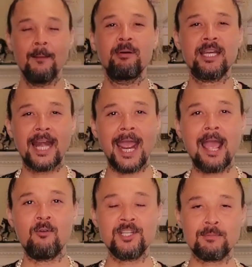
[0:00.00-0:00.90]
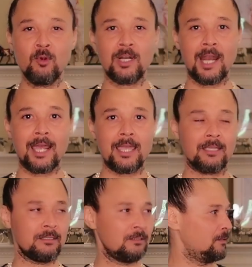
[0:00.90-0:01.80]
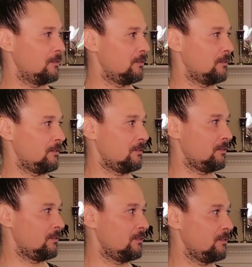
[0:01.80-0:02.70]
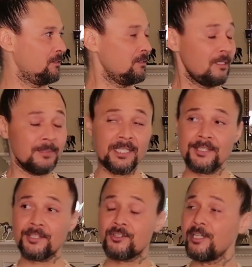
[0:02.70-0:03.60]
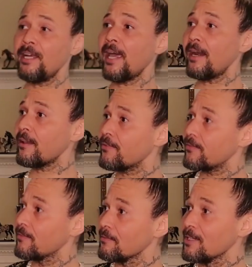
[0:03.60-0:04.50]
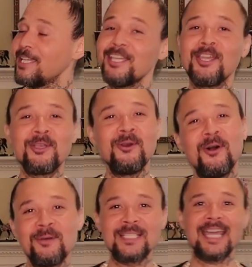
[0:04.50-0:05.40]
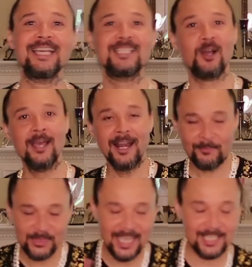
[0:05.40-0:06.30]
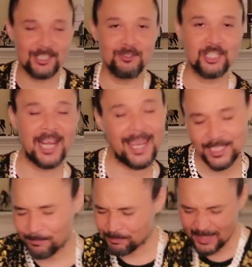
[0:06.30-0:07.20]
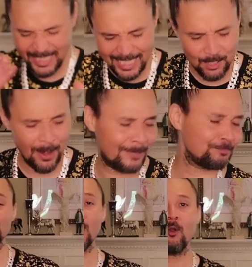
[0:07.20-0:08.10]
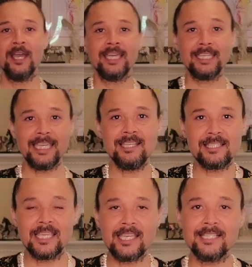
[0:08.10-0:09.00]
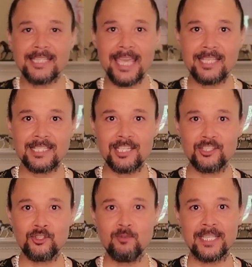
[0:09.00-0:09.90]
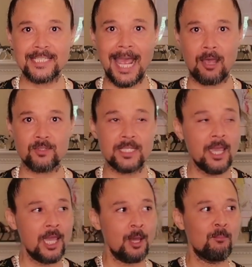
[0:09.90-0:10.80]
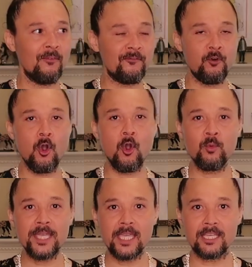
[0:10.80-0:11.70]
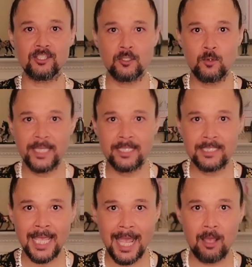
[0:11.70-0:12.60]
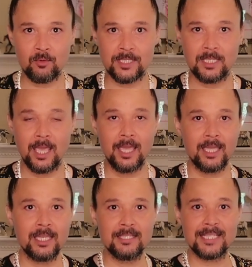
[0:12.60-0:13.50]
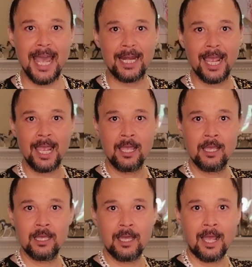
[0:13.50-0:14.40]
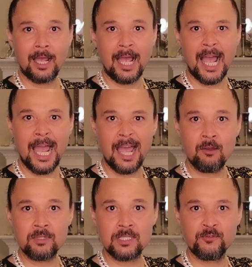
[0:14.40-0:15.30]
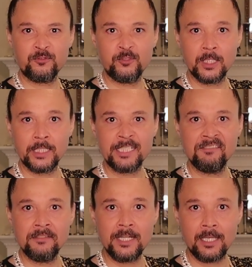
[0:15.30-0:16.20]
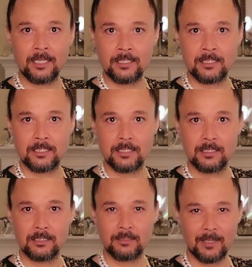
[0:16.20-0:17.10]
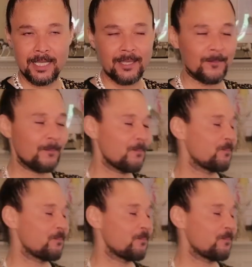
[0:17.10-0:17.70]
But now it's more like, them niggas is drug addicts. You know what I'm saying? So things do change. Anyway, so Eazy-E takes us to his house. Before we get to his house, he's got a, a house full of niggas, right?